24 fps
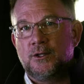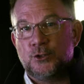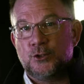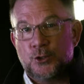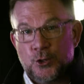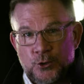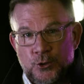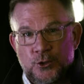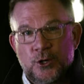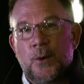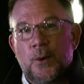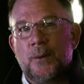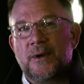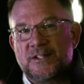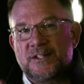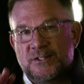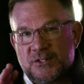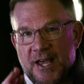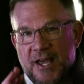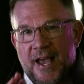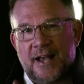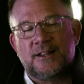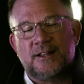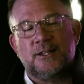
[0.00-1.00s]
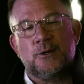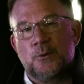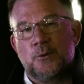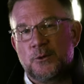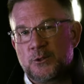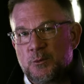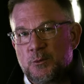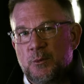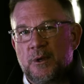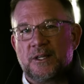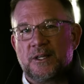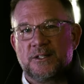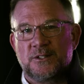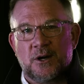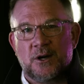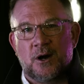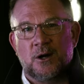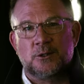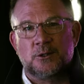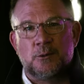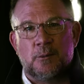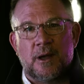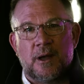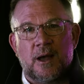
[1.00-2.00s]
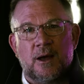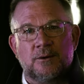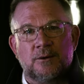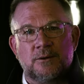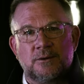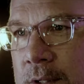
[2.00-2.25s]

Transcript: you know exactly what's being talked about.